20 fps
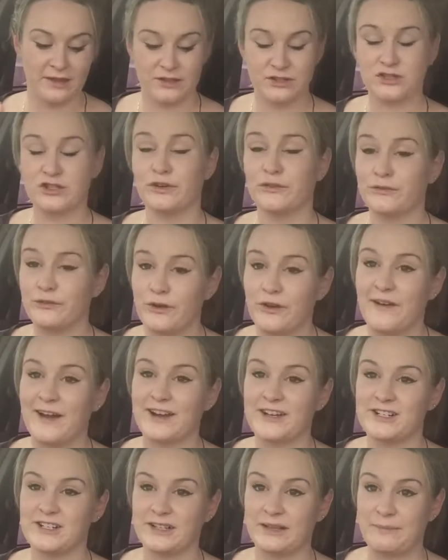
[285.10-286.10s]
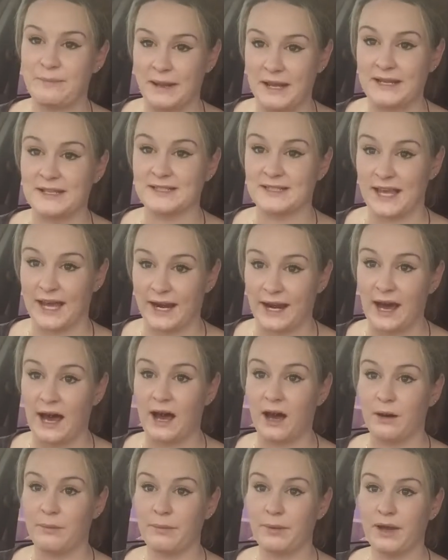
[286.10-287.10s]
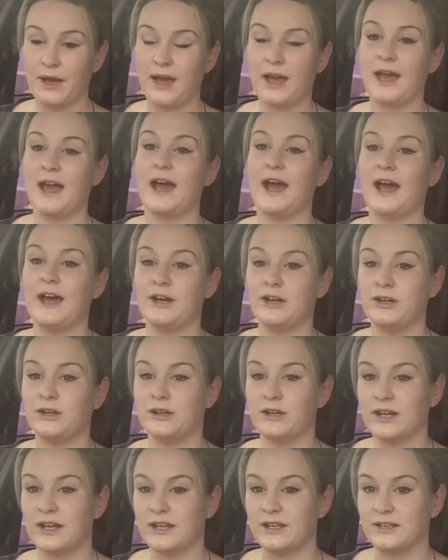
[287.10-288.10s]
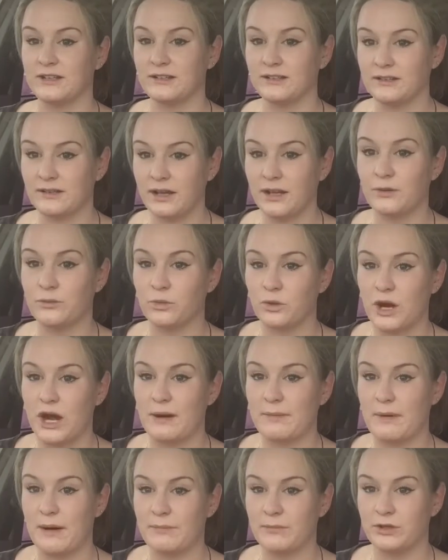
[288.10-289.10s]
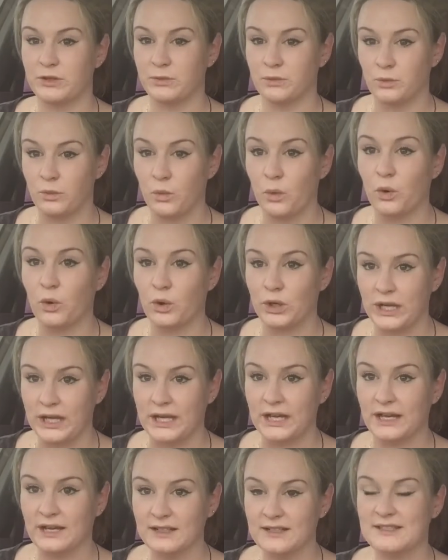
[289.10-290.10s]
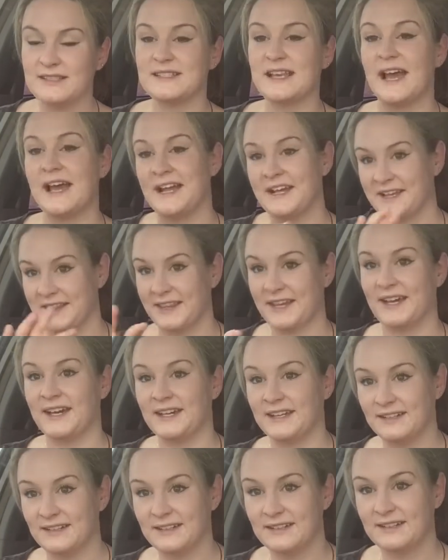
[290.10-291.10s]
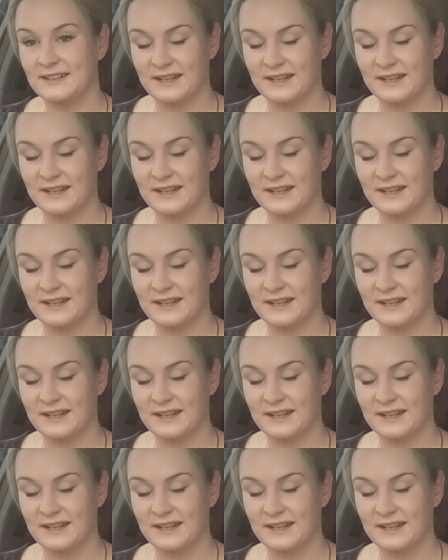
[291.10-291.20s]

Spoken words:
The software actually picks that up and it will come up with a warning saying that